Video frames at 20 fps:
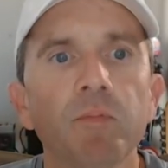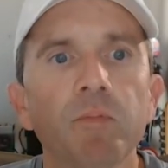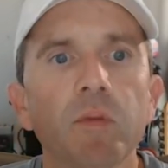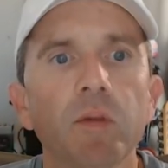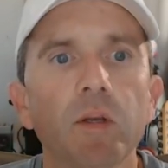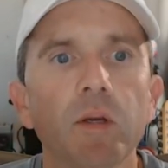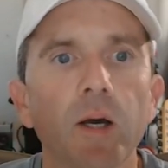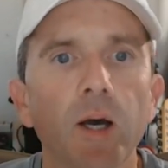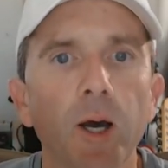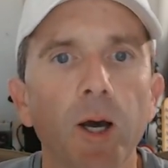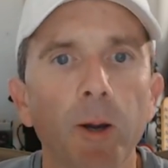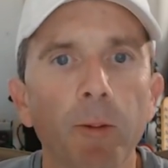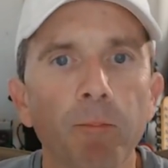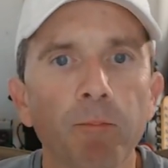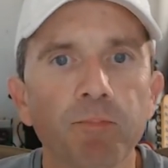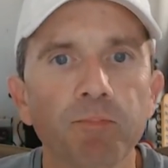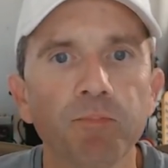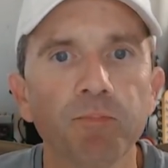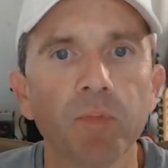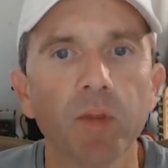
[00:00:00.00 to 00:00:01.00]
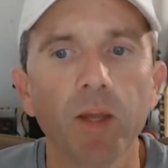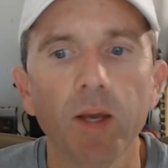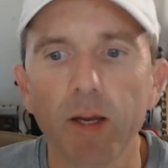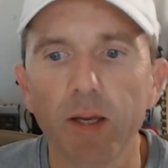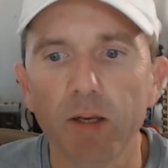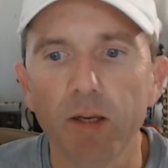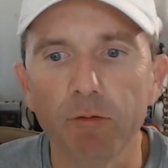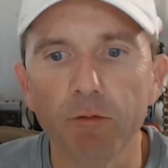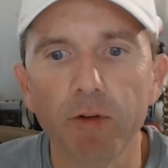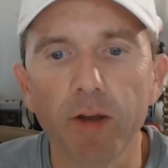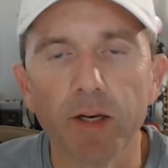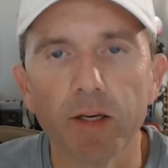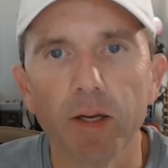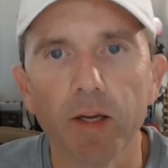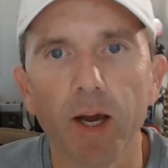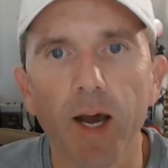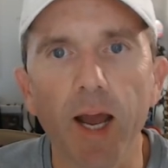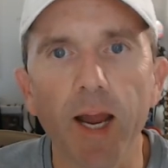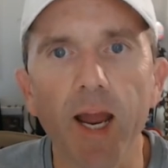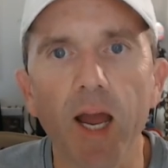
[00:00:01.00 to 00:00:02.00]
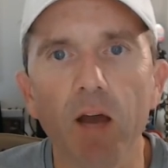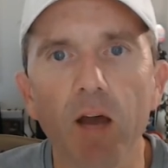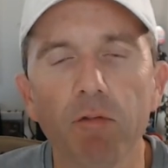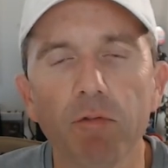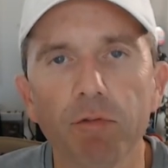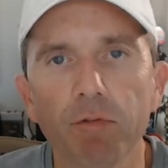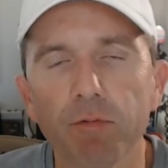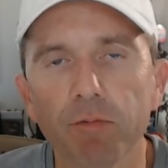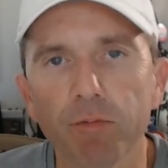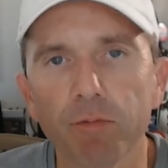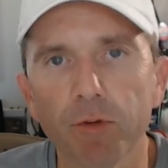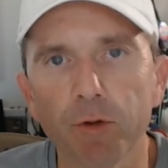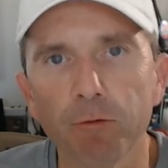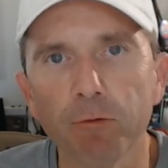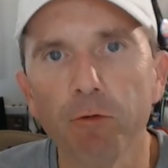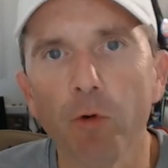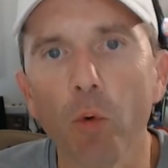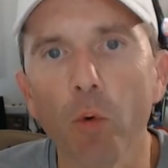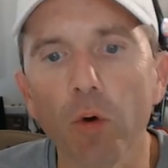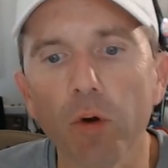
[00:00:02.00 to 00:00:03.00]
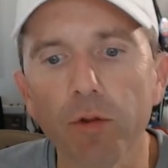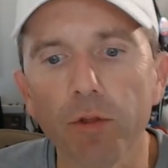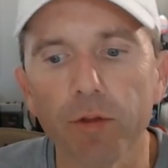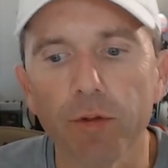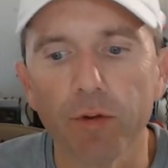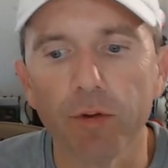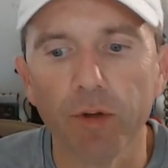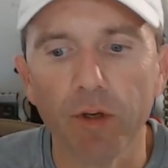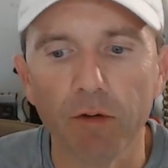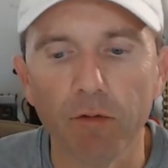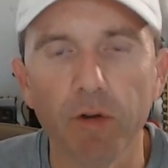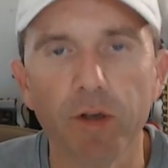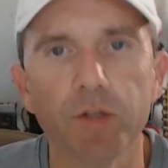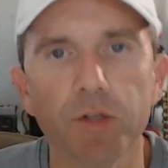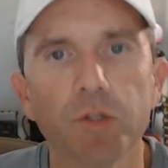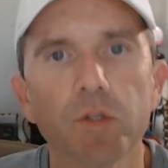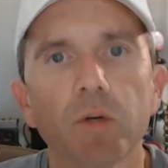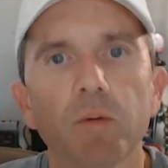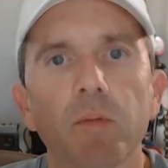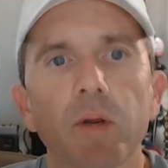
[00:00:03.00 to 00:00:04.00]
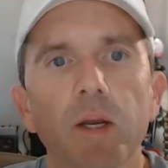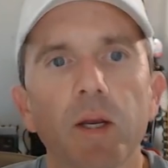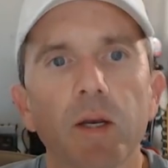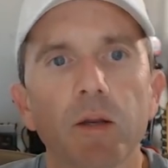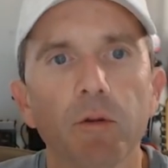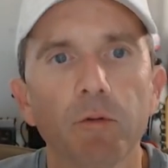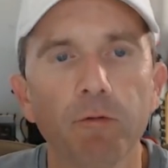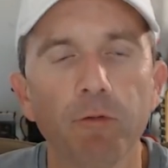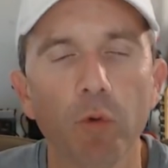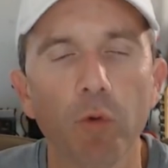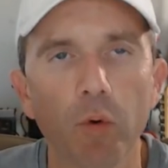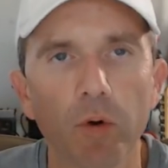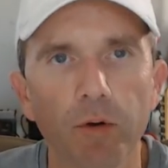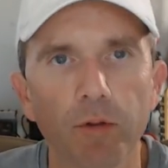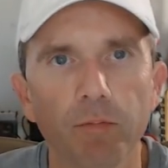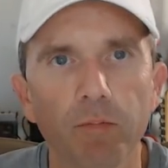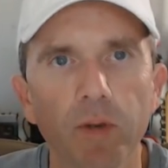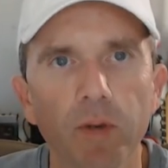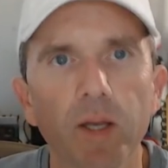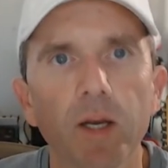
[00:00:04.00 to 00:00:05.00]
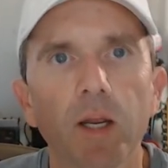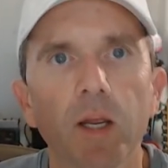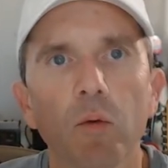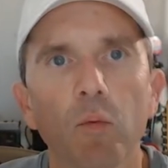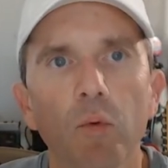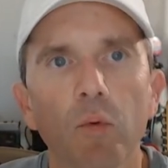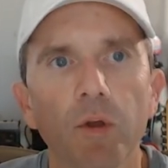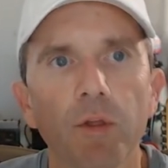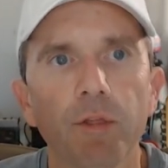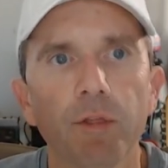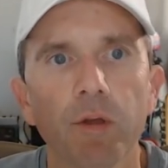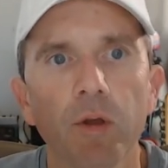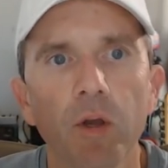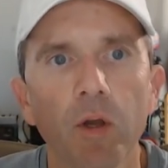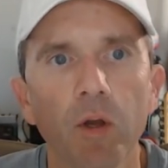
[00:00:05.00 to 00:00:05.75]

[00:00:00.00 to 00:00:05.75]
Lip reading: In fact, I have the fourth meeting with